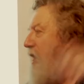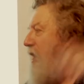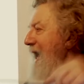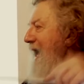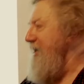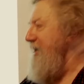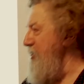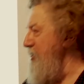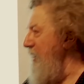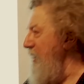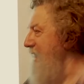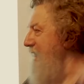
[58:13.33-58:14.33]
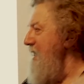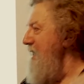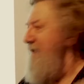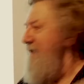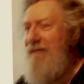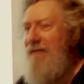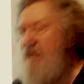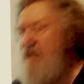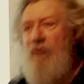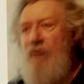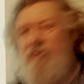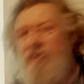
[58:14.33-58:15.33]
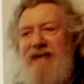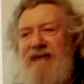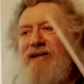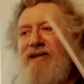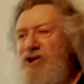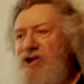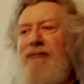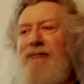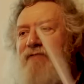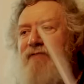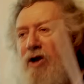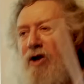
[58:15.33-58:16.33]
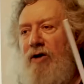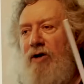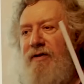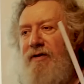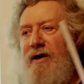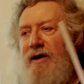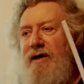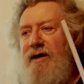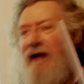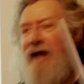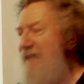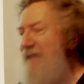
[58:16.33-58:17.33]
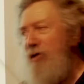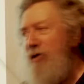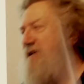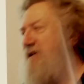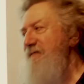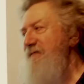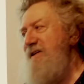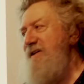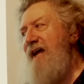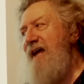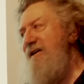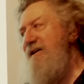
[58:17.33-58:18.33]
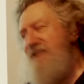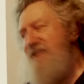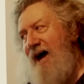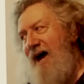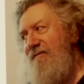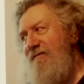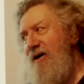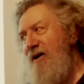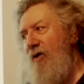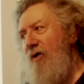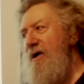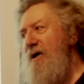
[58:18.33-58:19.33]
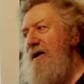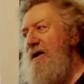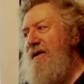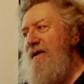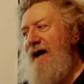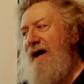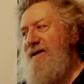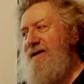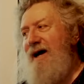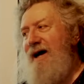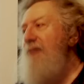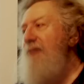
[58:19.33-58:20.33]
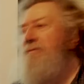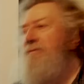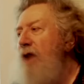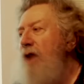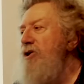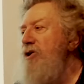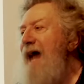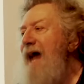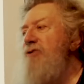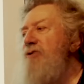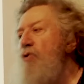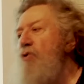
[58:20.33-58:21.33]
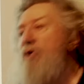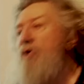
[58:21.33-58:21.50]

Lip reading: latitudinally, that means you understand the shape of the earth. Now that's pretty sophisticated stuff, you know, that hunter-gatherers weren't